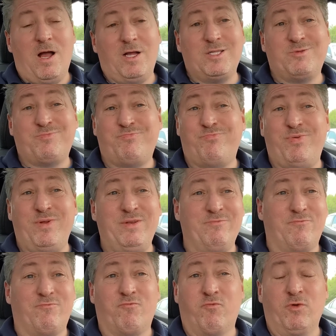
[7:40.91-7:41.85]
It's
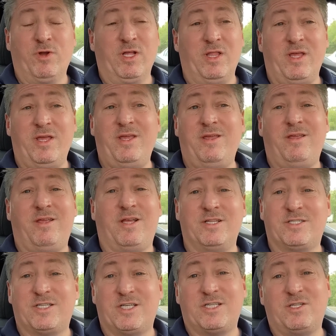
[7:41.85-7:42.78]
been really
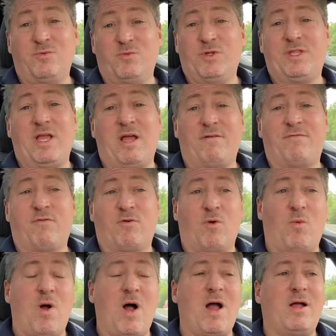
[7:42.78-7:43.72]
consistent with that for
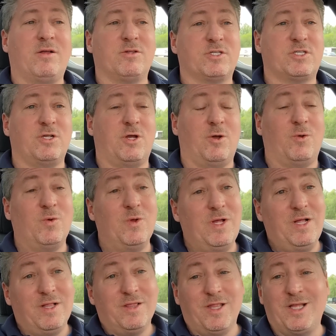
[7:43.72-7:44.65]
a while, so
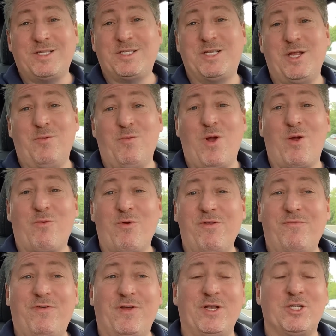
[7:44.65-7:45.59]
let's see where
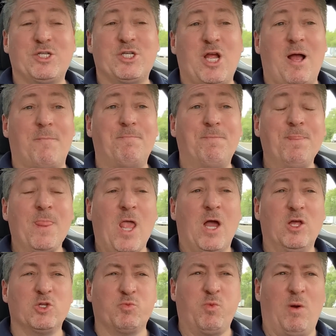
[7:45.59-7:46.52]
we finish up.
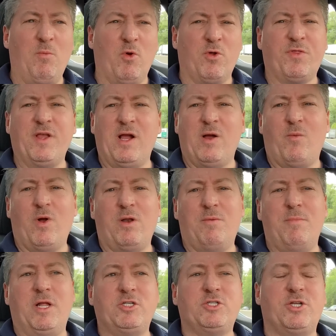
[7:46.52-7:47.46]
There's one more thing I want to
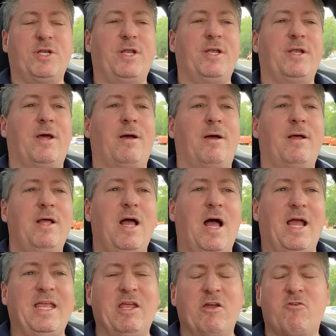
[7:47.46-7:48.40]
mention, and I
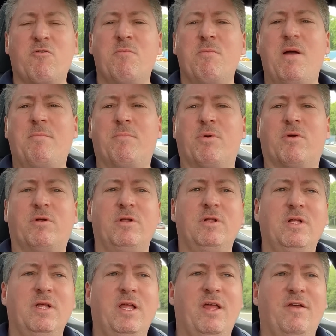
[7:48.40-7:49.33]
can't remember
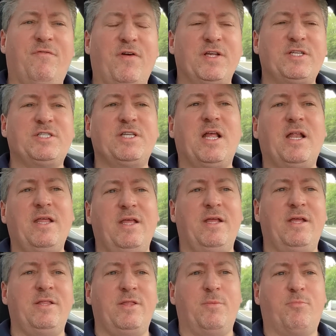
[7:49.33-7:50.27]
if I said it
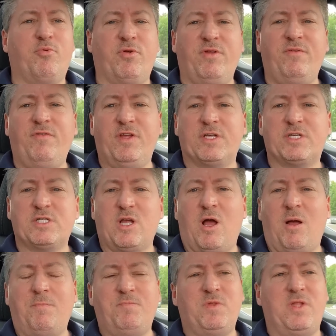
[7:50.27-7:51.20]
in the previous
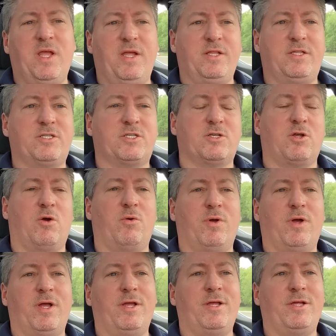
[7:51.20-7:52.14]
update, so
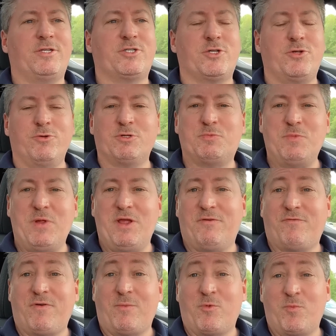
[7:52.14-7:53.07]
excuse me
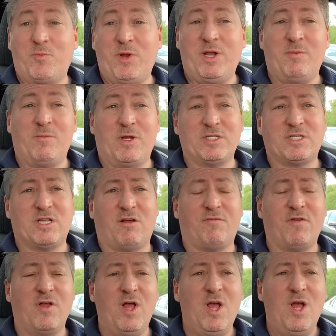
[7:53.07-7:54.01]
if I'm repeating
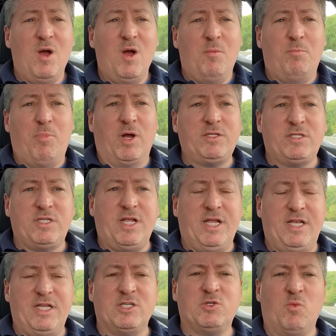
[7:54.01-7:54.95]
myself, but
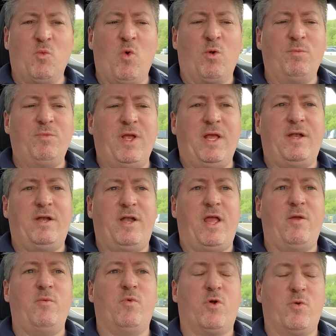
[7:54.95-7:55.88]
it is a warm day
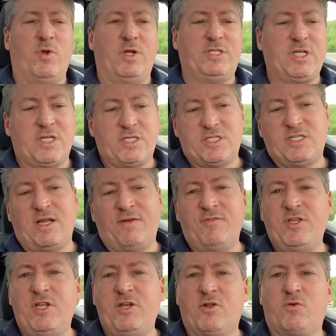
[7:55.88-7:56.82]
today. It's at
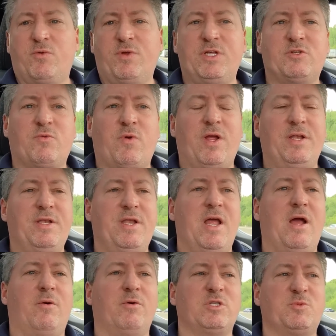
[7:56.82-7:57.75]
70 degrees right
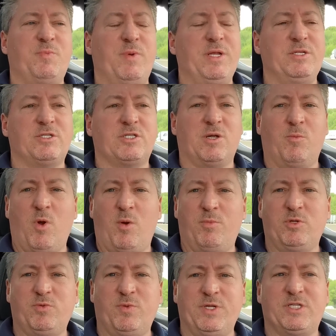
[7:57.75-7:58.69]
now. It's been somewhere
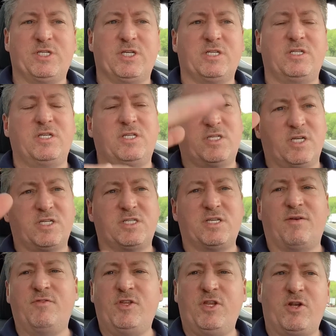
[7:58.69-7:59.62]
between 66,
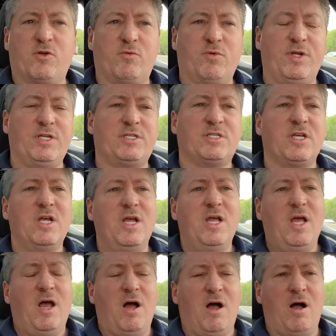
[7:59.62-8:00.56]
70 degrees,
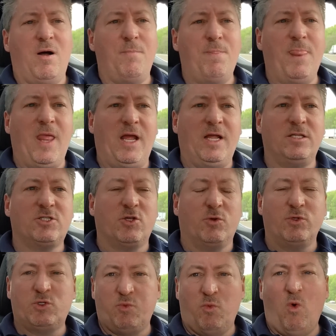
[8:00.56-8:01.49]
and
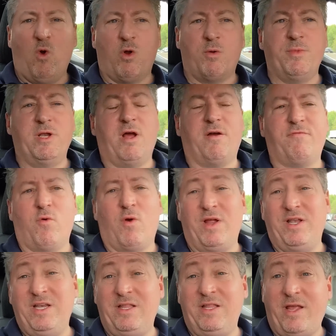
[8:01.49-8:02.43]
so it's warm enough
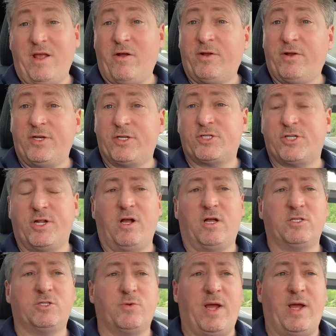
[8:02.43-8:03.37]
where I need the air conditioning
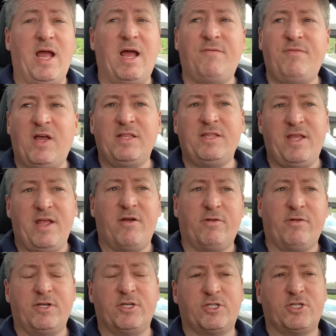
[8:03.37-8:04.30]
on. So I have had the
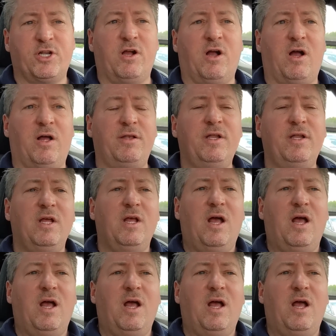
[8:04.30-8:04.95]
air conditioning on.